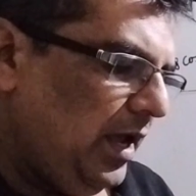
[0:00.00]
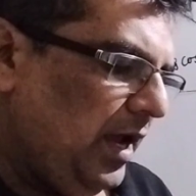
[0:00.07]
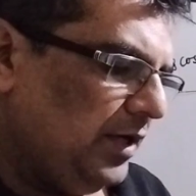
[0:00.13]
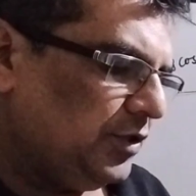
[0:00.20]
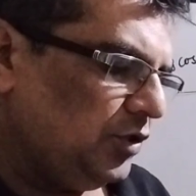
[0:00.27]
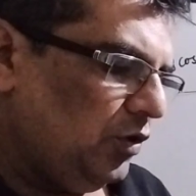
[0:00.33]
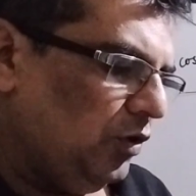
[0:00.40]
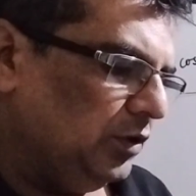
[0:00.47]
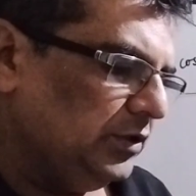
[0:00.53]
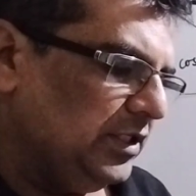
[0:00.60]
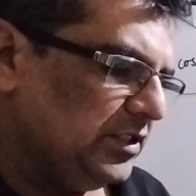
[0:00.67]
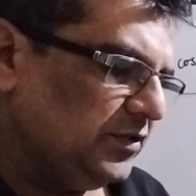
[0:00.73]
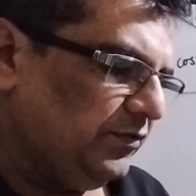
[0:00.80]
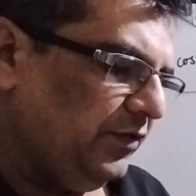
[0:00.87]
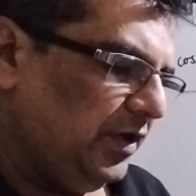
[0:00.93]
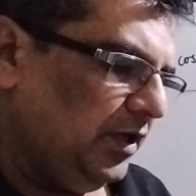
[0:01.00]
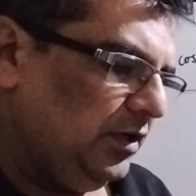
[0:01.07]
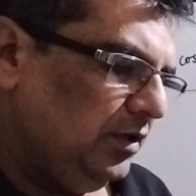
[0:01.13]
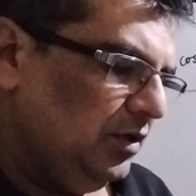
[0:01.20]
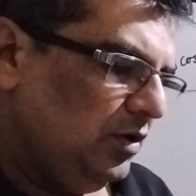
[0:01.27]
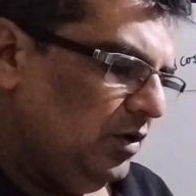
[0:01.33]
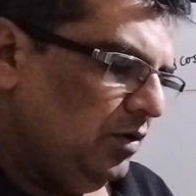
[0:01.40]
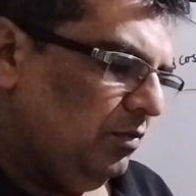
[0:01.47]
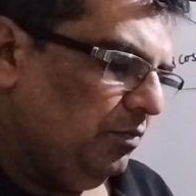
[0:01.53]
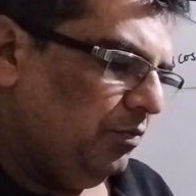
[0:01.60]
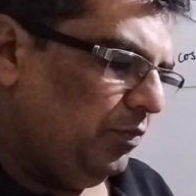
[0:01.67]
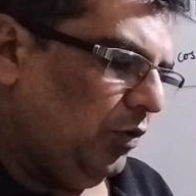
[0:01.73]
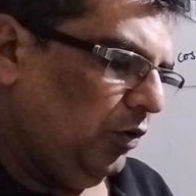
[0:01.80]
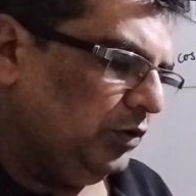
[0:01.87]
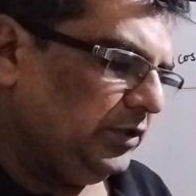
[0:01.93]
act on the sphere,
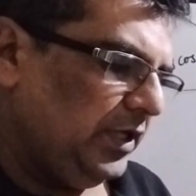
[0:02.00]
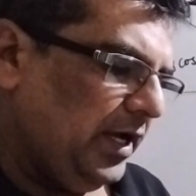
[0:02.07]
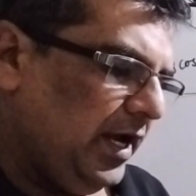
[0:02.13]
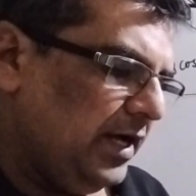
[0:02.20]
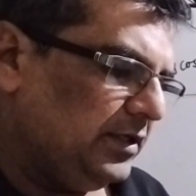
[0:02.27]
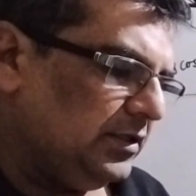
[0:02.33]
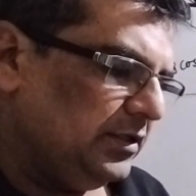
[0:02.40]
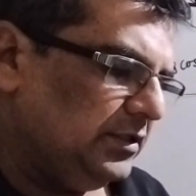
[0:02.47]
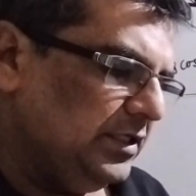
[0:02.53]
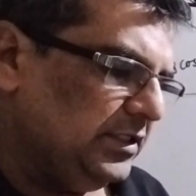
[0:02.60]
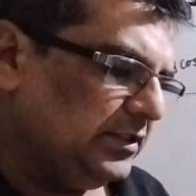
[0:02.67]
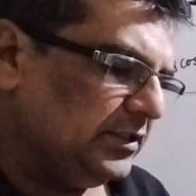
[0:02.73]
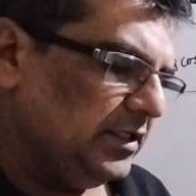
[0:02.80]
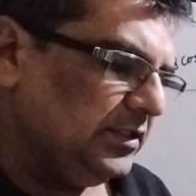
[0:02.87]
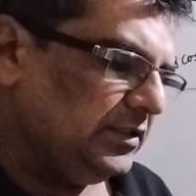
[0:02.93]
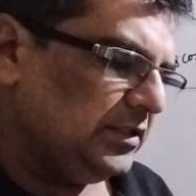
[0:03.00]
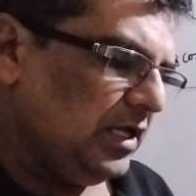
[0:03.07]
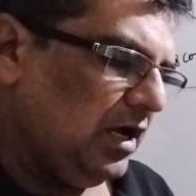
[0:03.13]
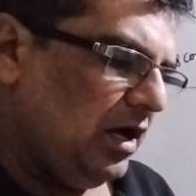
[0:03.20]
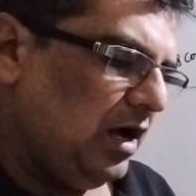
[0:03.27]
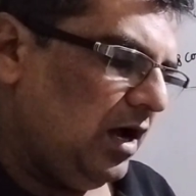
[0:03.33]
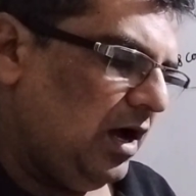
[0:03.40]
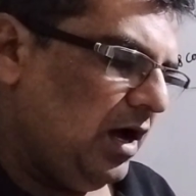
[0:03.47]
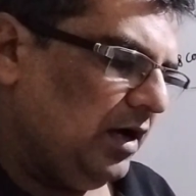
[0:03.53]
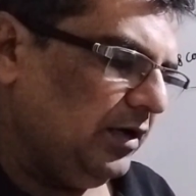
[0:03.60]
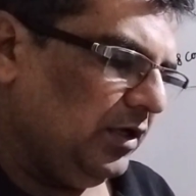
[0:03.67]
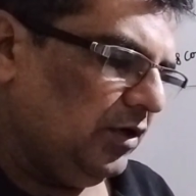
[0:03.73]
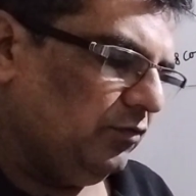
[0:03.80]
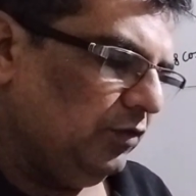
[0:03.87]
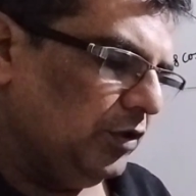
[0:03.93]
both at distance r
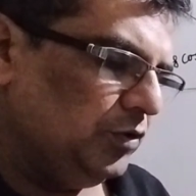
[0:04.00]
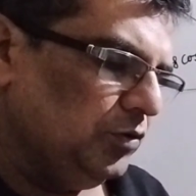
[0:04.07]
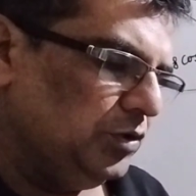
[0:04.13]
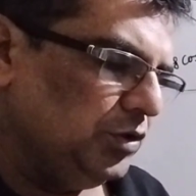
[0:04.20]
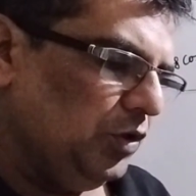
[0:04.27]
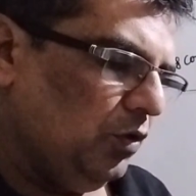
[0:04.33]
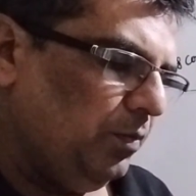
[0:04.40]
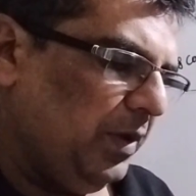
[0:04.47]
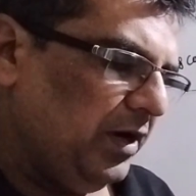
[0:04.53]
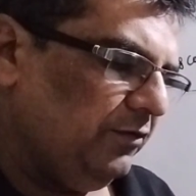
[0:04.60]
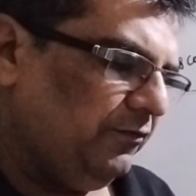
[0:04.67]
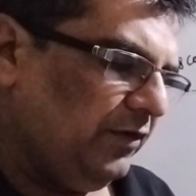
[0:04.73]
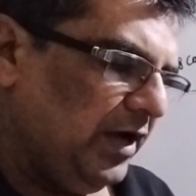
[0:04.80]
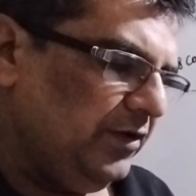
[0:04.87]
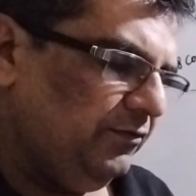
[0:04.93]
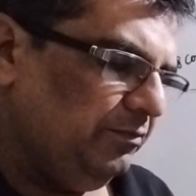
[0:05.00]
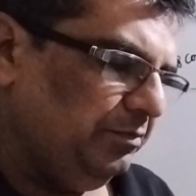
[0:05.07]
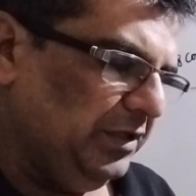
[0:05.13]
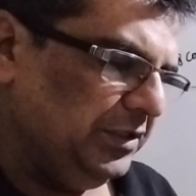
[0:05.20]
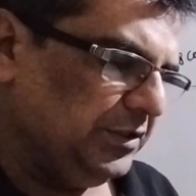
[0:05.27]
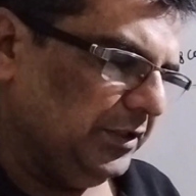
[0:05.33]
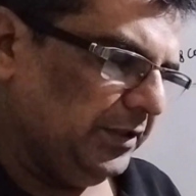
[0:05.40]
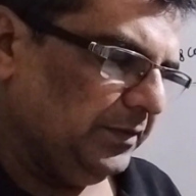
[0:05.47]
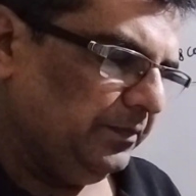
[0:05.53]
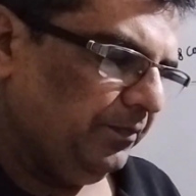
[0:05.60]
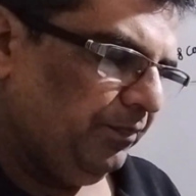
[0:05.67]
equal to 0.5 meter